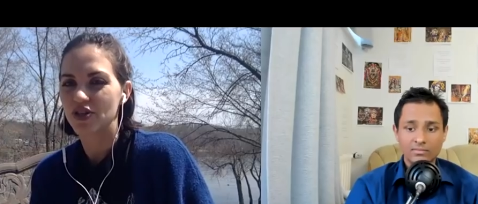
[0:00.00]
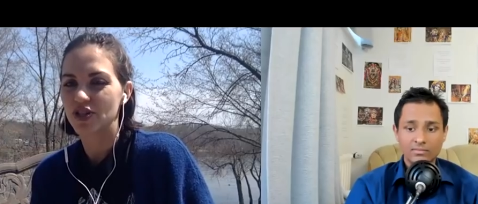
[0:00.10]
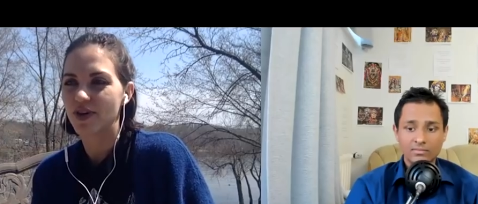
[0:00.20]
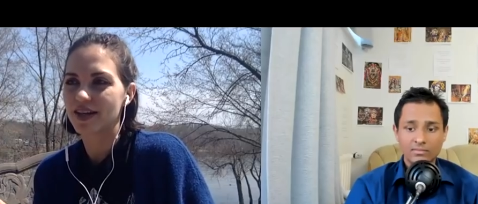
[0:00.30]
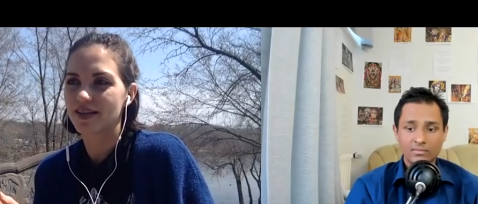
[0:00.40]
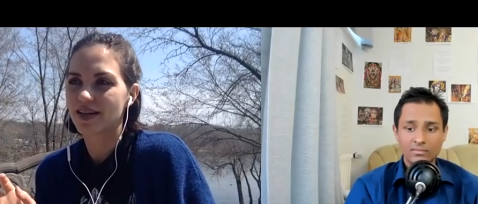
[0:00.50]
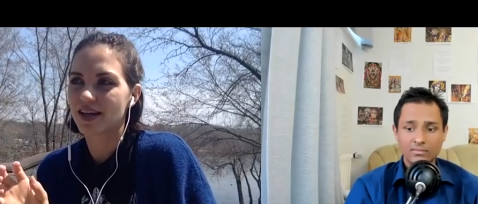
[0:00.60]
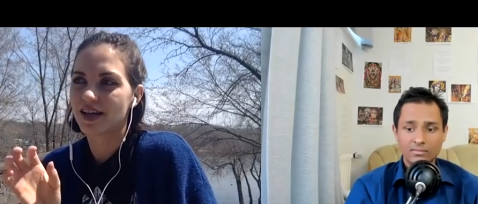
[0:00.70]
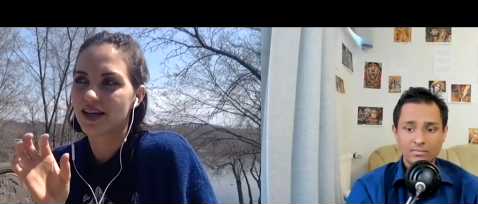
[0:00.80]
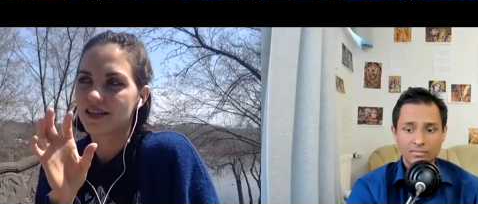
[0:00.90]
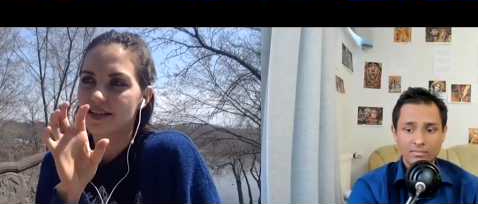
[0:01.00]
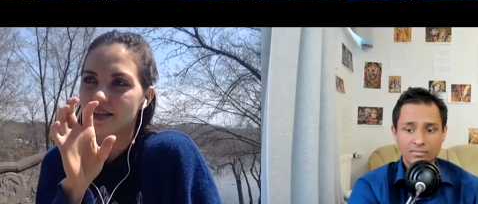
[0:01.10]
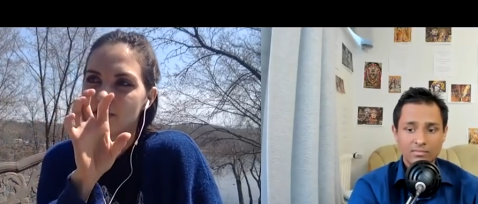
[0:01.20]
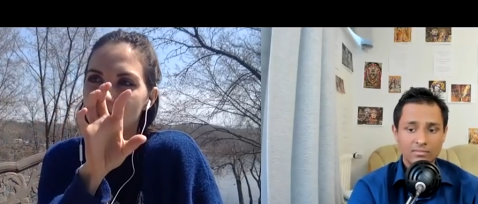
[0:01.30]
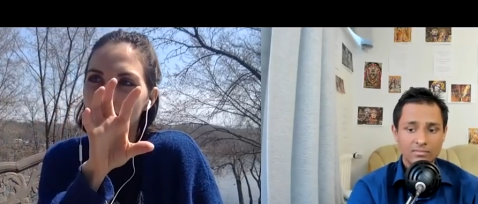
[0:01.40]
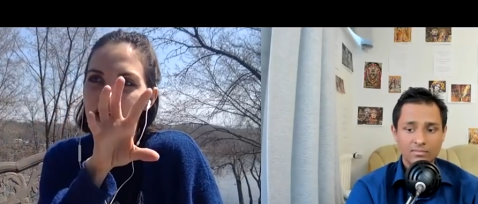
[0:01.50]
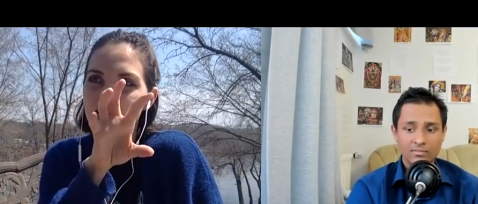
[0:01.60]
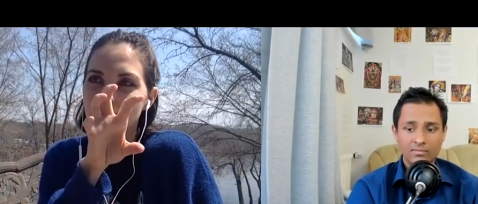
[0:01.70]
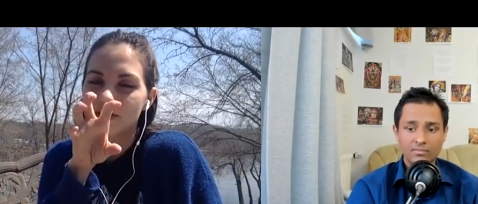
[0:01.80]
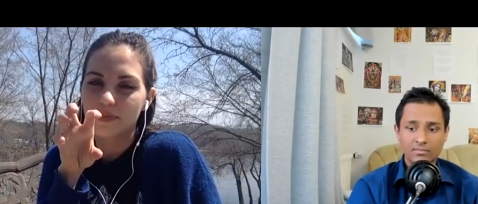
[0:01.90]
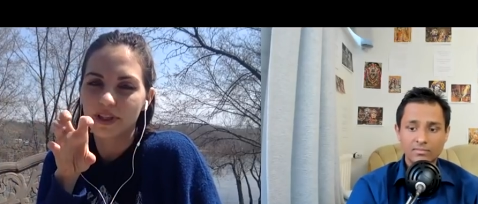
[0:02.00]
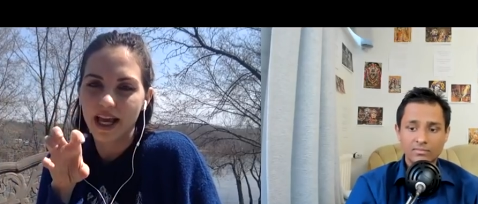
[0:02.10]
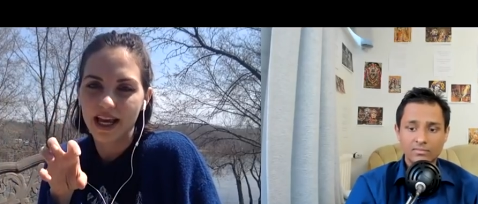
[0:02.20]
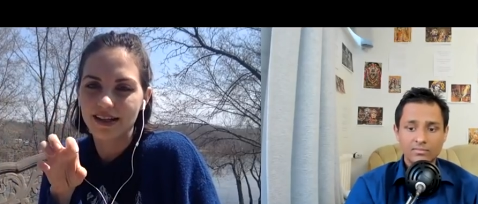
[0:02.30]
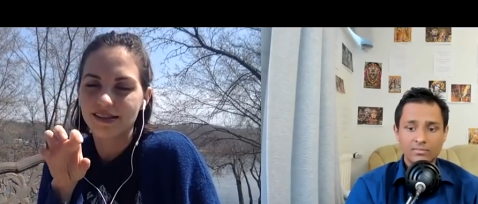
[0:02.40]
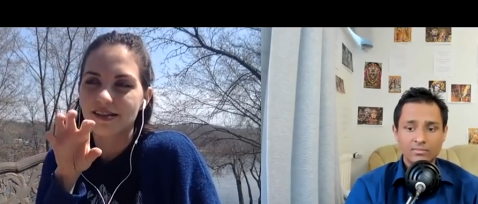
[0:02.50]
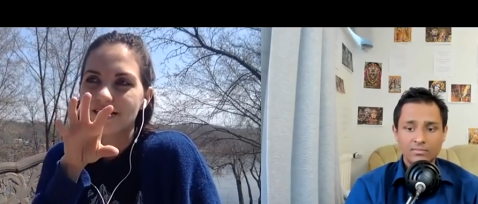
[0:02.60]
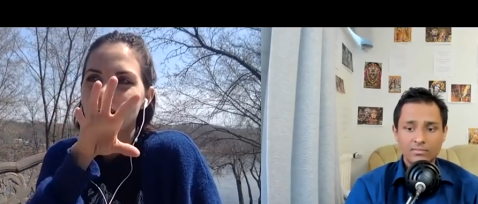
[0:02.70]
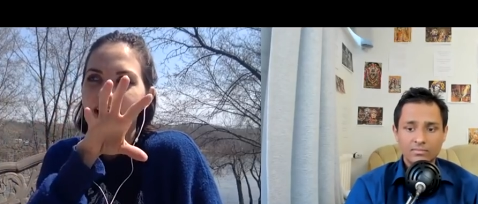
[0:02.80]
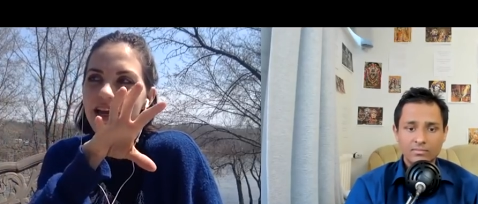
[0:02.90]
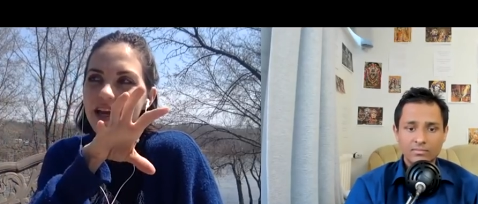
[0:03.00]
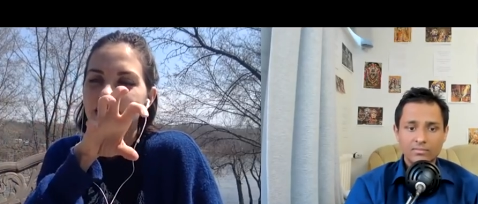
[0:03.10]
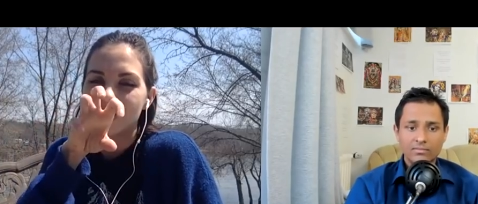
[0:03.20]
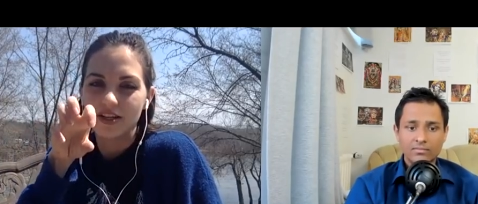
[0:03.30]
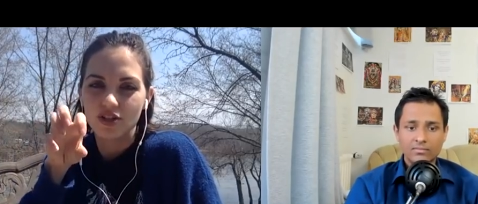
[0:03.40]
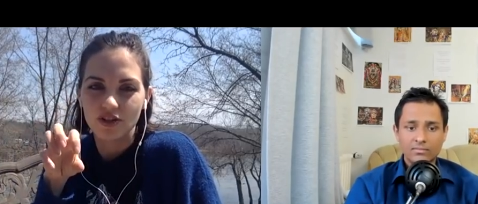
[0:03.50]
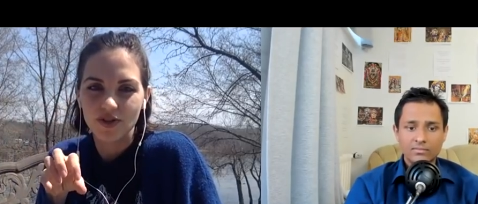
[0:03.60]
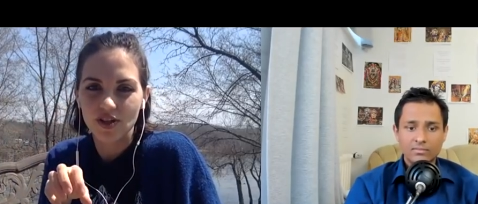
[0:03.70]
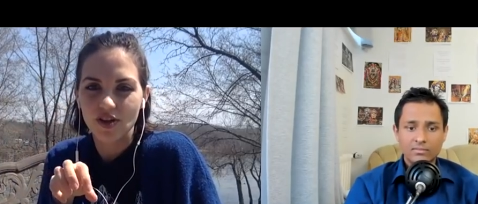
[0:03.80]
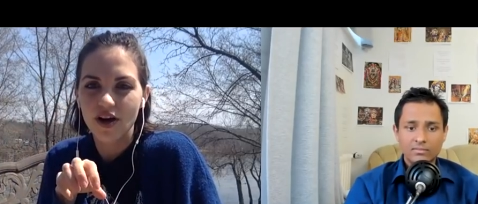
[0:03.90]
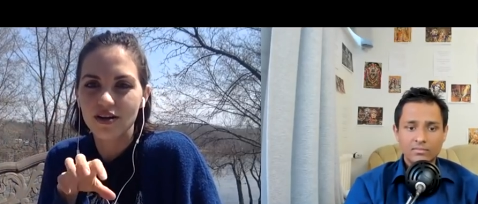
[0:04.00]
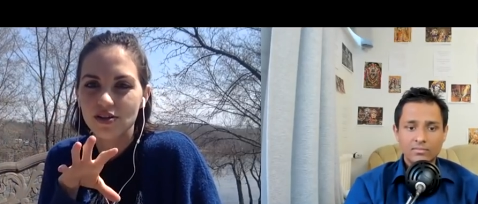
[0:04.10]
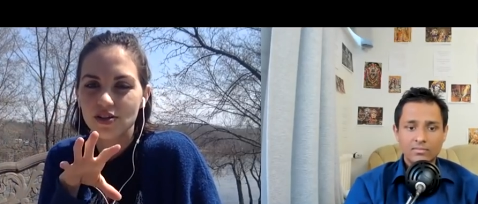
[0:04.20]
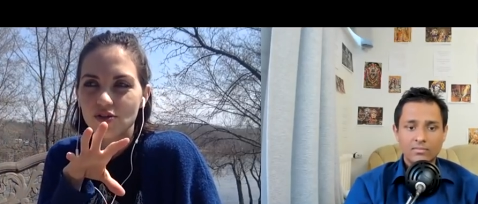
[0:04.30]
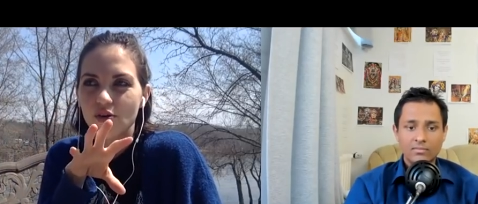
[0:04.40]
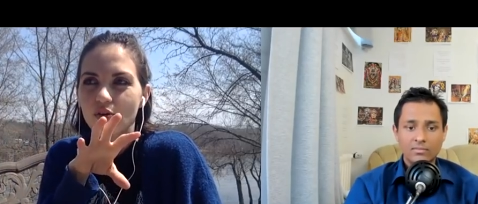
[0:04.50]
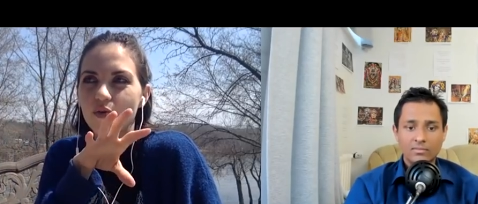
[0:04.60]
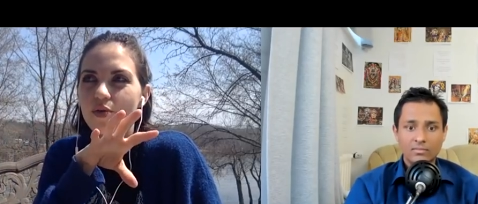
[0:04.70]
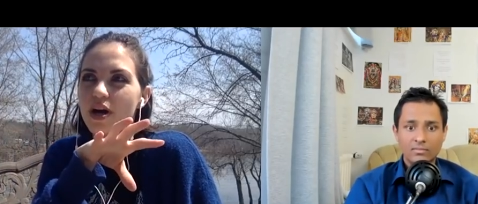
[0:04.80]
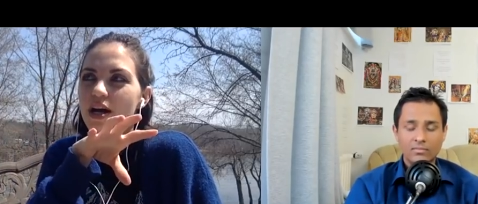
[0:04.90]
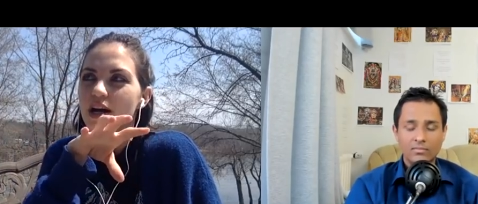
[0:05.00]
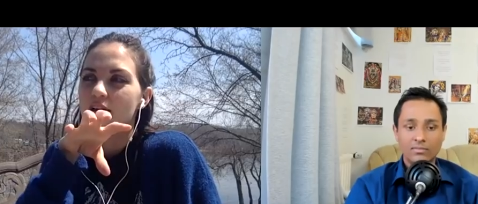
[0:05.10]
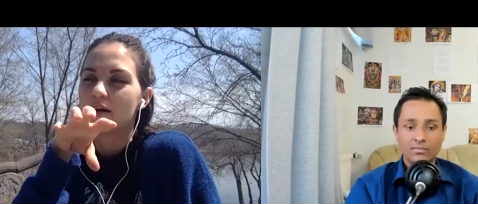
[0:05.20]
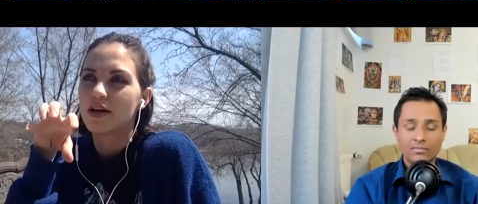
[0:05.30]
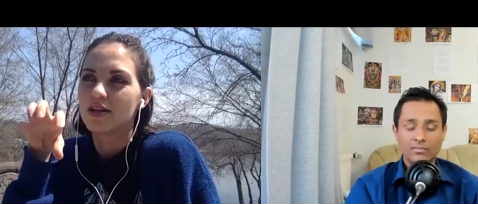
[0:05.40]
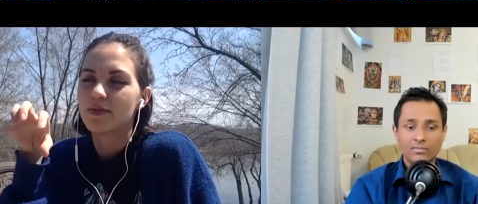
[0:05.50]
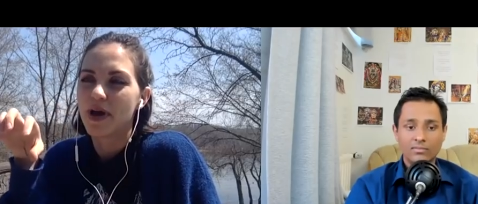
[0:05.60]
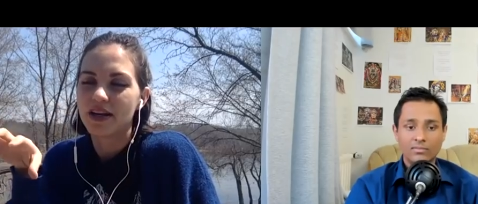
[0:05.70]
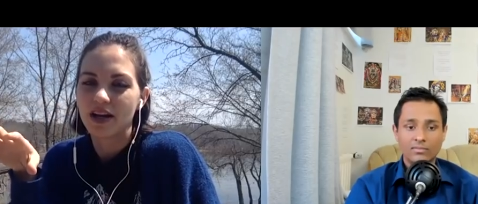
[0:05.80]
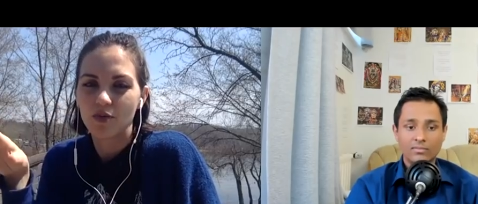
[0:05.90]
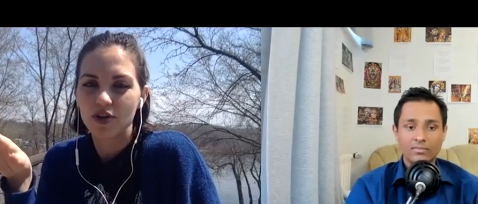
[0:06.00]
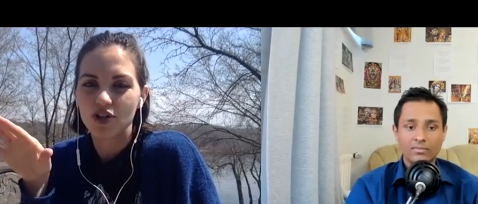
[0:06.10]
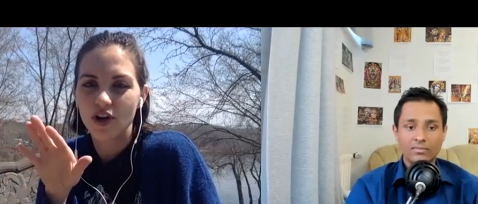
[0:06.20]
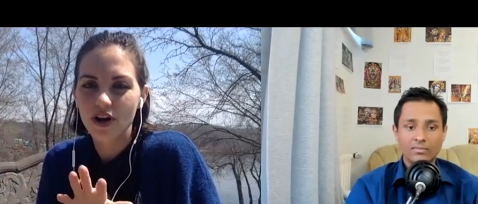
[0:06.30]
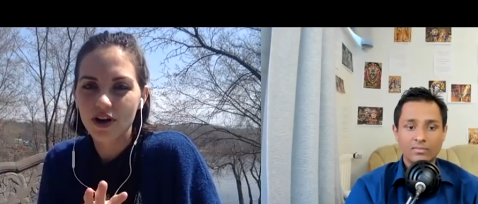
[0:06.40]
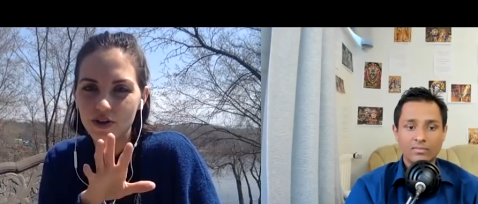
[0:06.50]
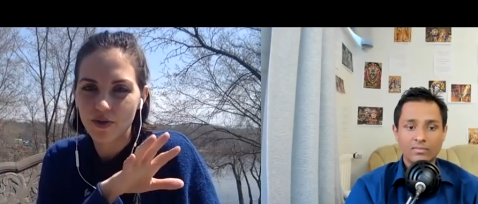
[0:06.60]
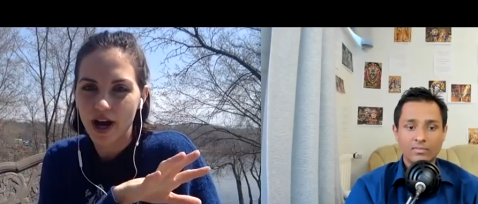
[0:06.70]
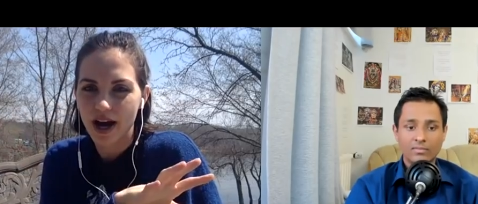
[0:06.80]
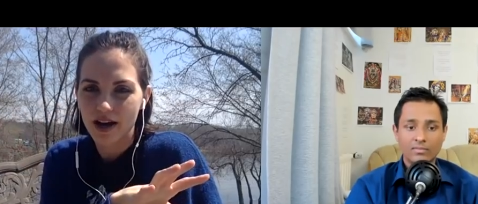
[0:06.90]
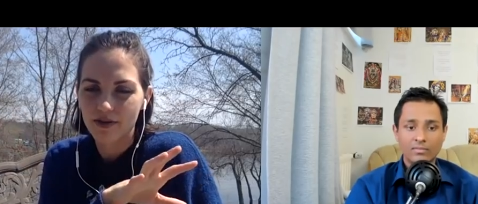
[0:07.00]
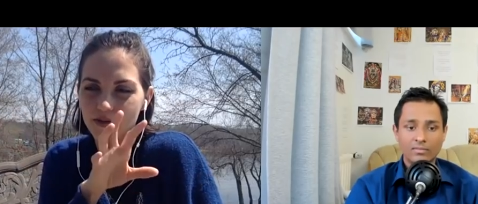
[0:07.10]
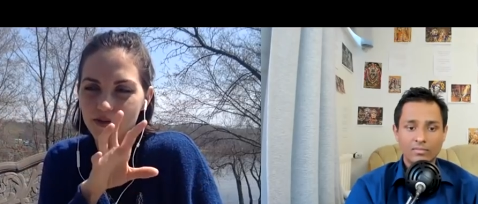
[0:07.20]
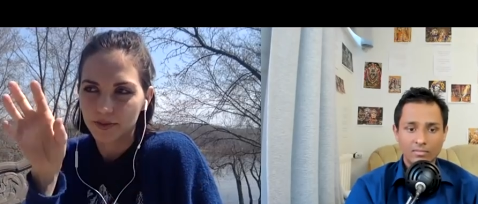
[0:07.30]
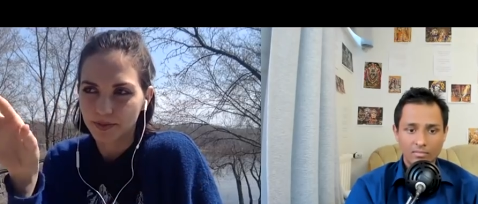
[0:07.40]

Speaker 1: is fascinating, is he's placed the planets into each of these cards. So depending on which card you have,